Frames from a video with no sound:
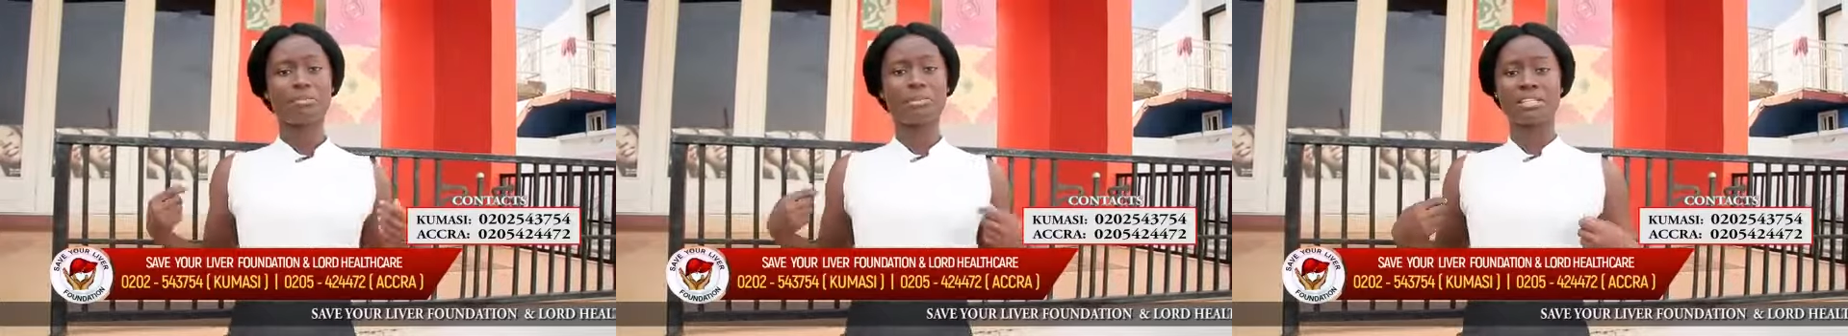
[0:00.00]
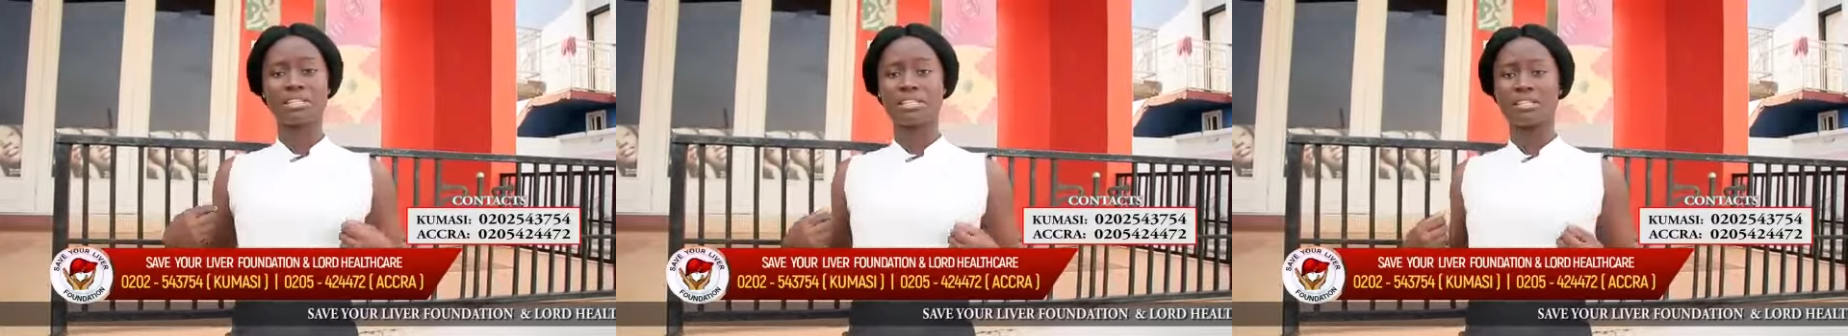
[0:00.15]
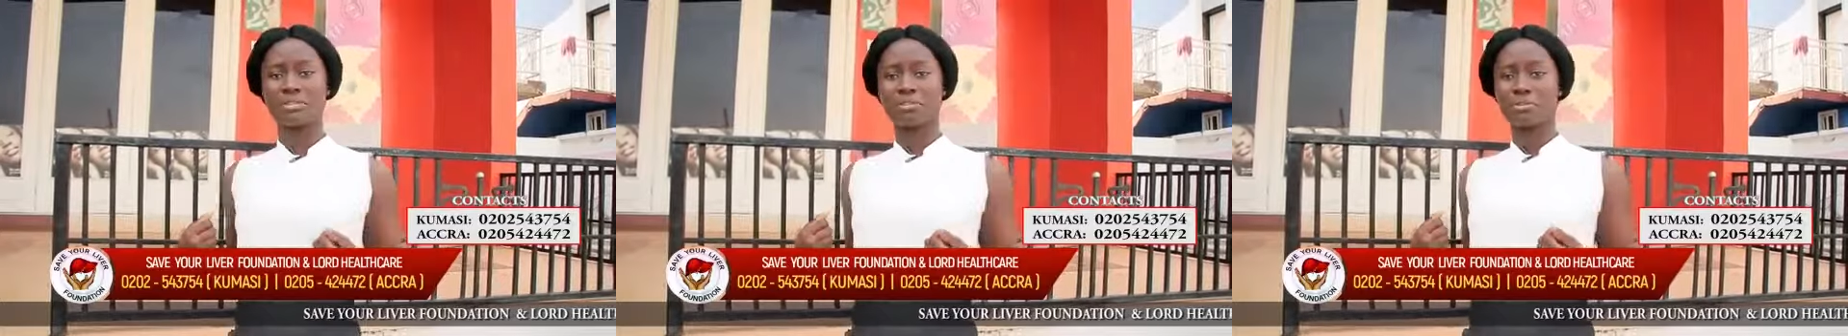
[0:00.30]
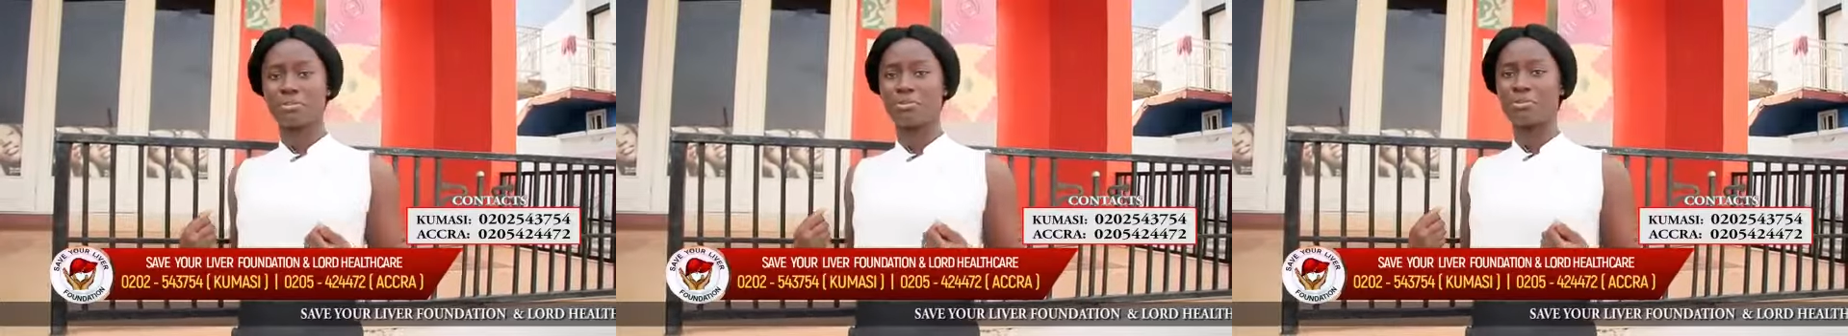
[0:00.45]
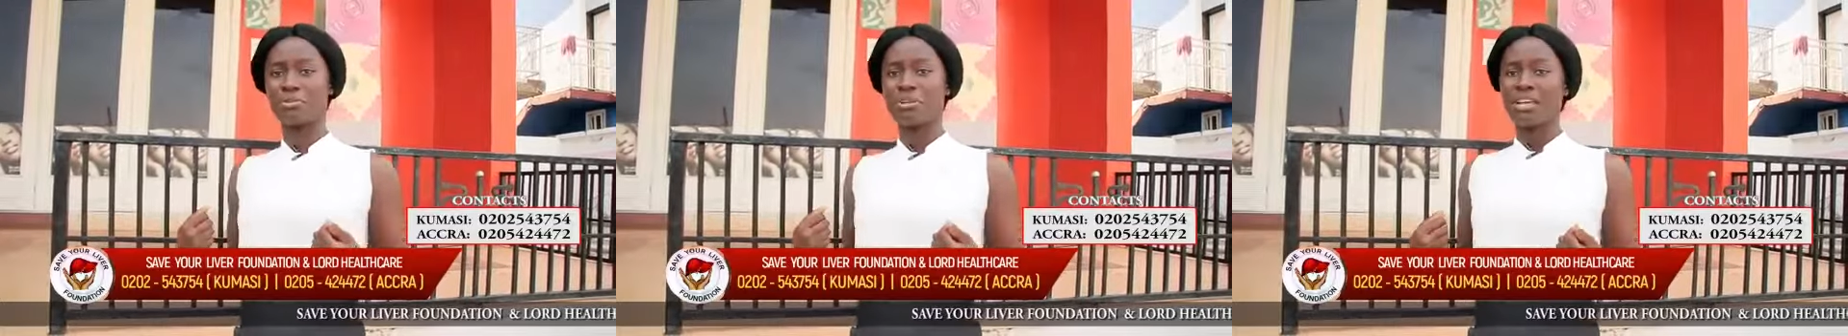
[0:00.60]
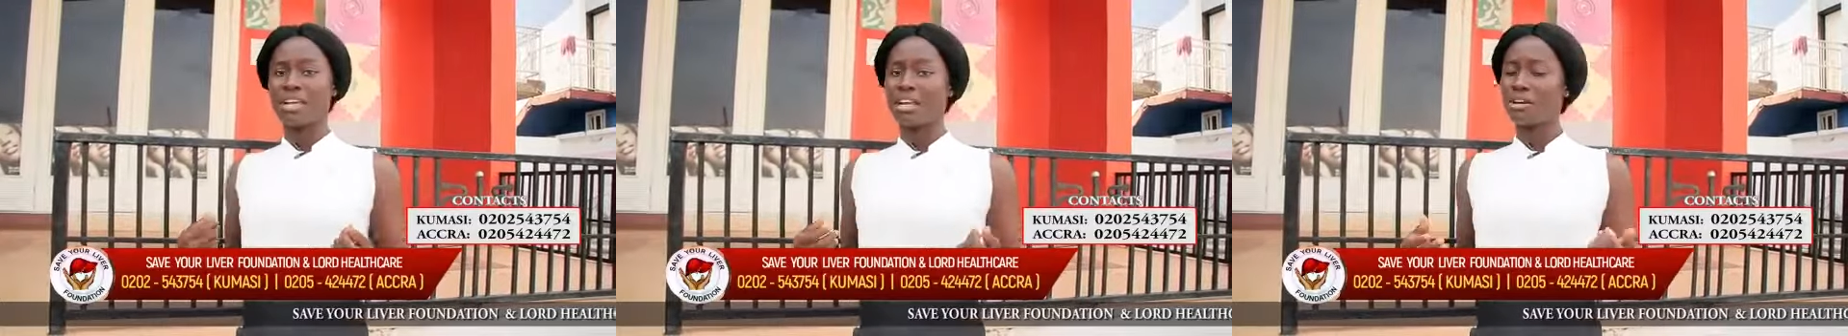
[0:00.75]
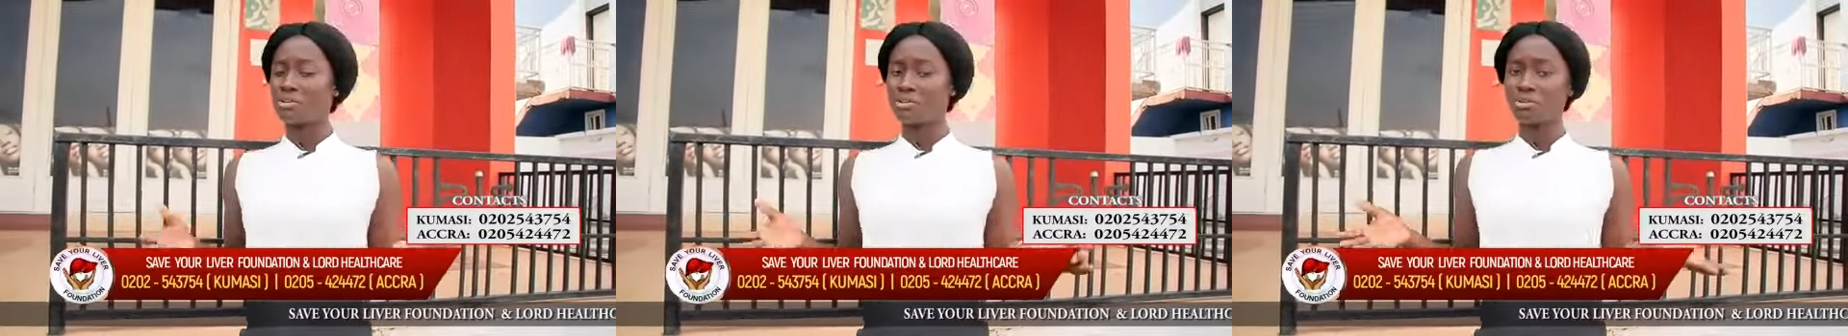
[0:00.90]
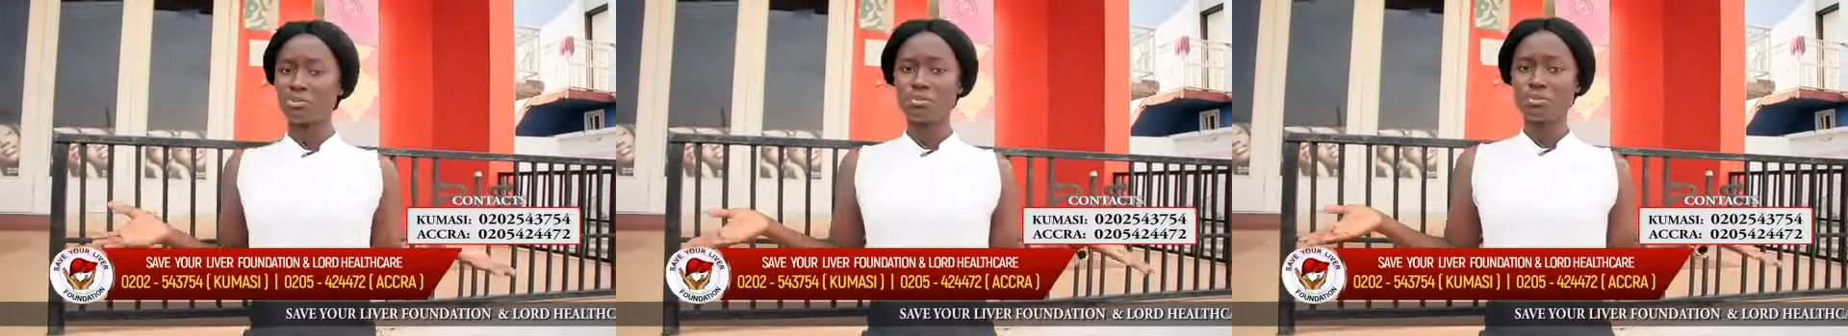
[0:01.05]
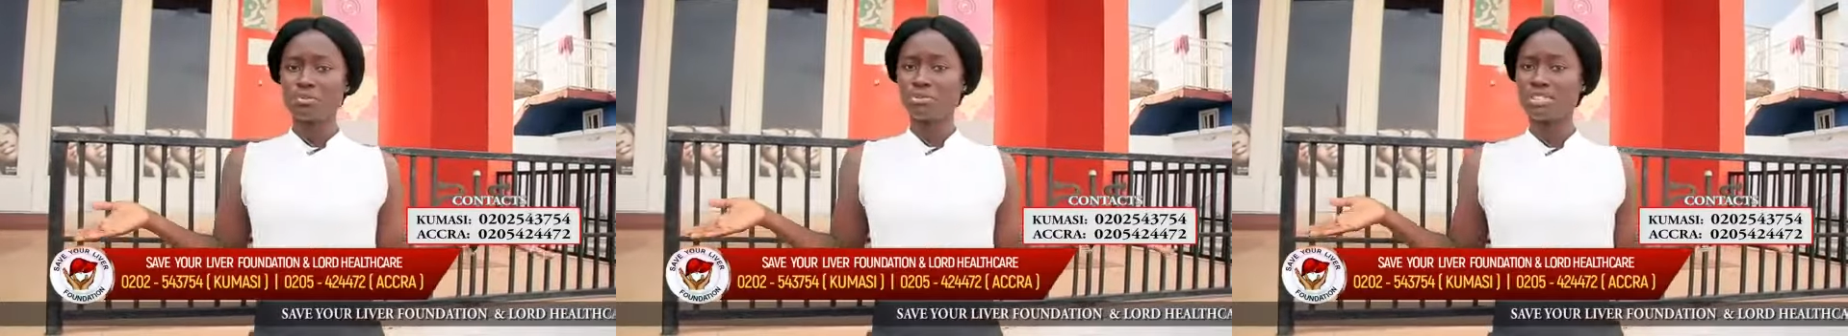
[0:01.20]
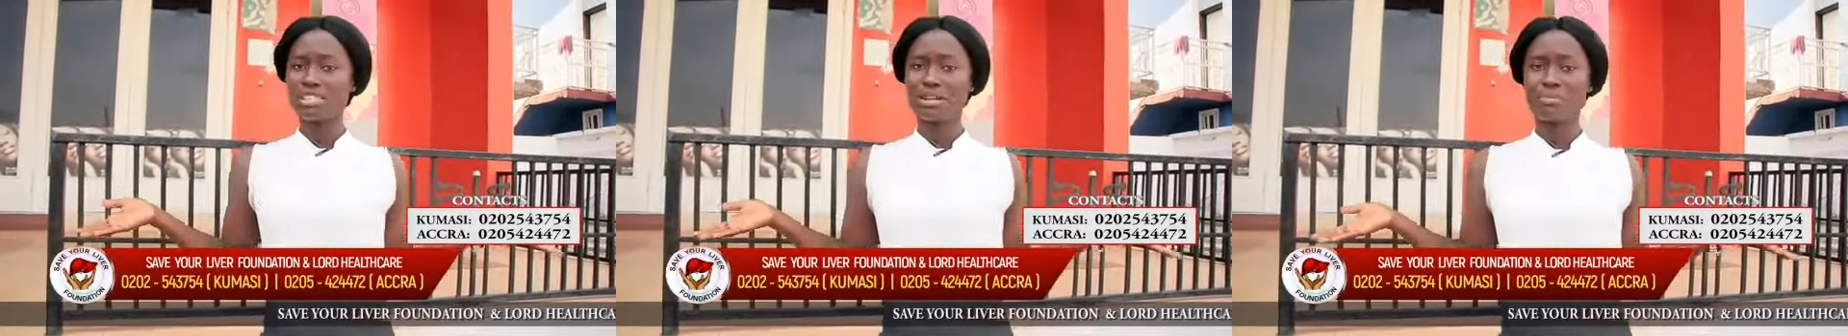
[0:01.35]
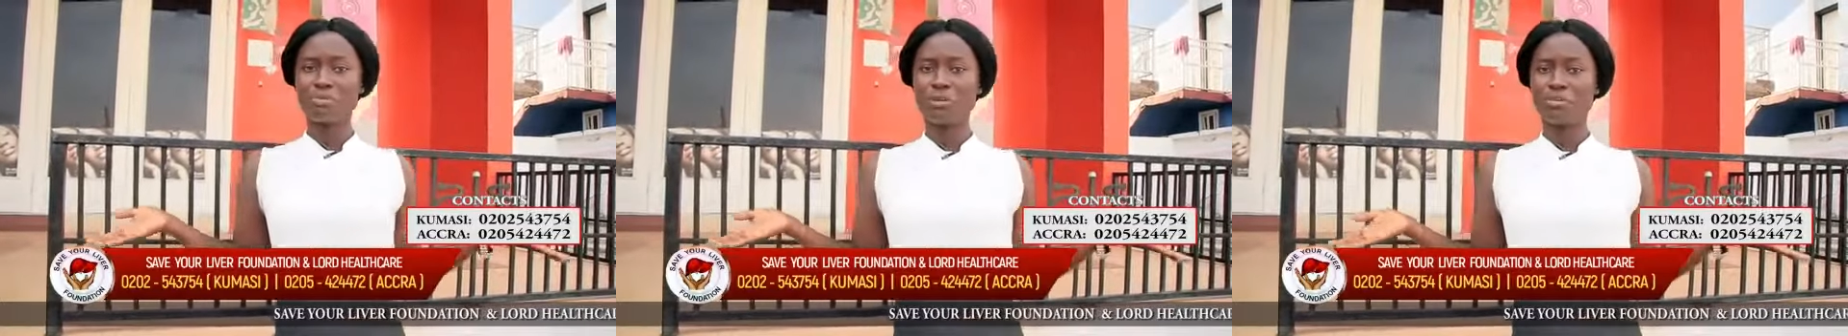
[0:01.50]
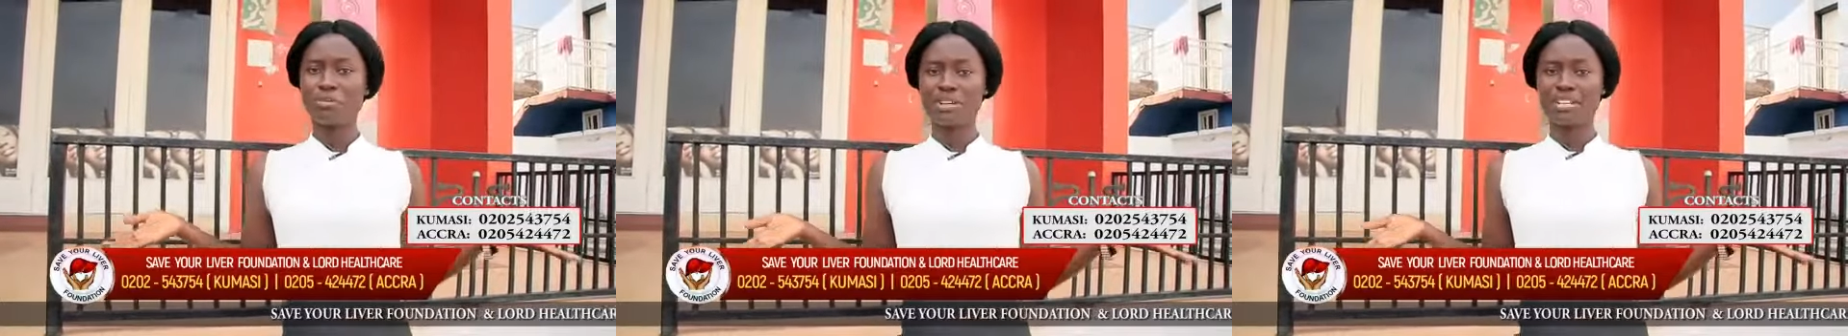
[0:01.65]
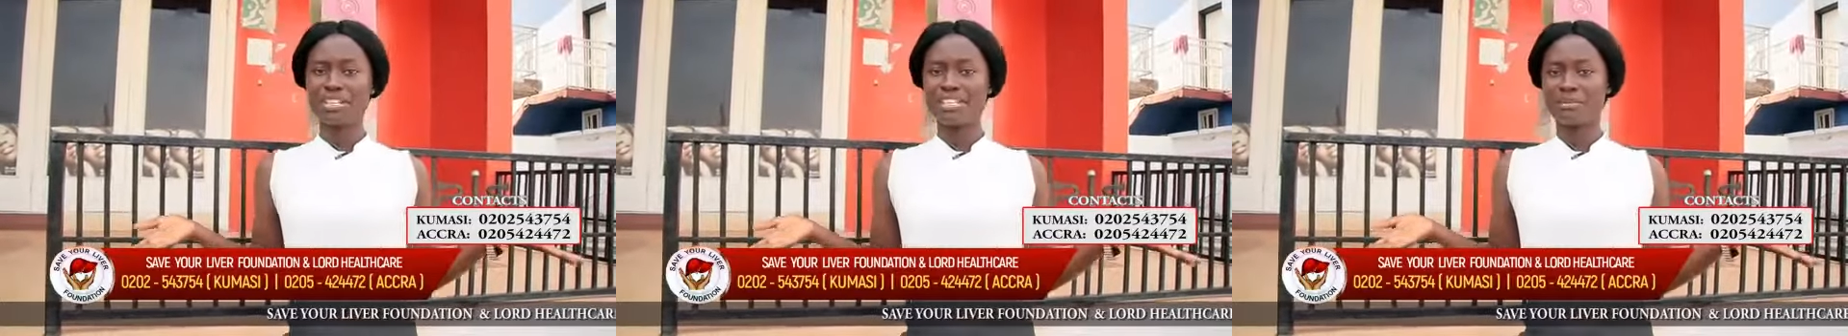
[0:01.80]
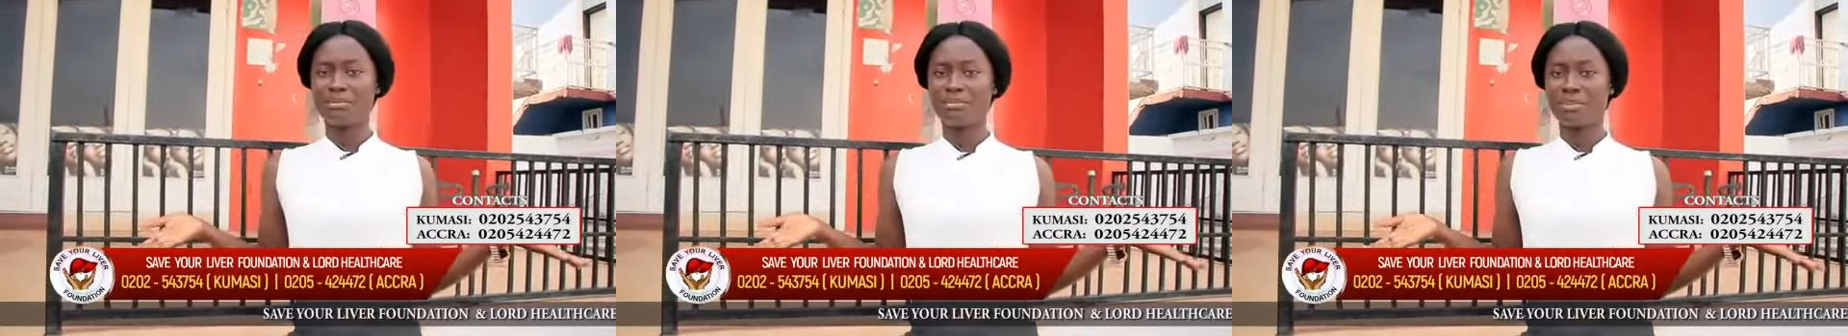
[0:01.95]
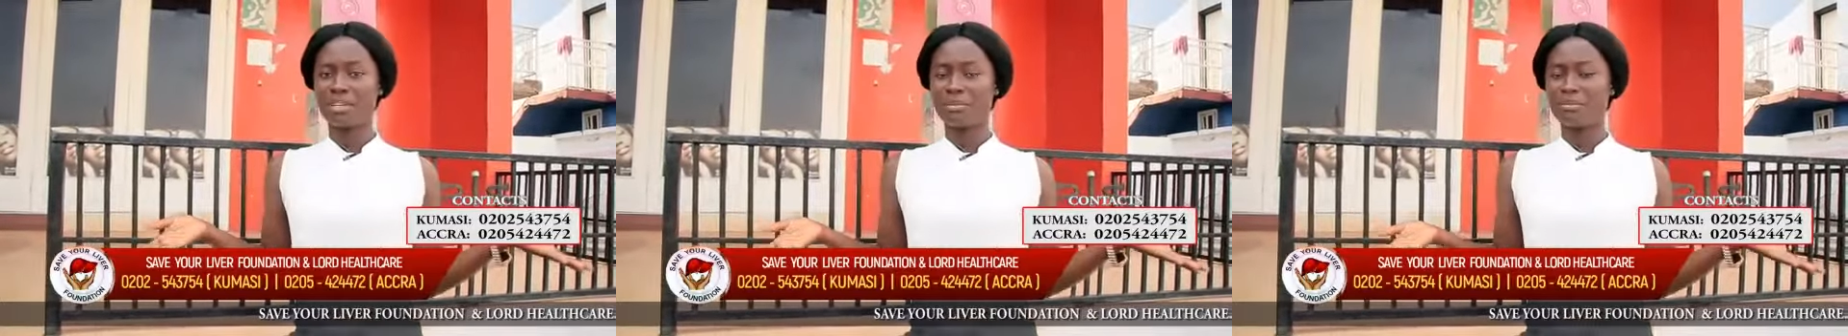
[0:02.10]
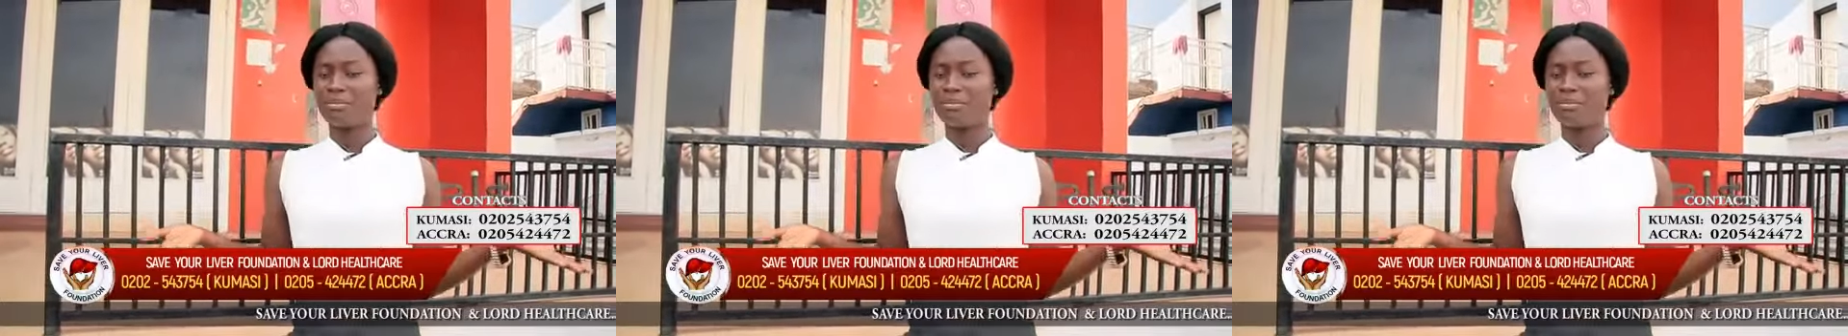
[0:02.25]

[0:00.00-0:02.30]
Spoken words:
messy so. And so no who send me pains beer.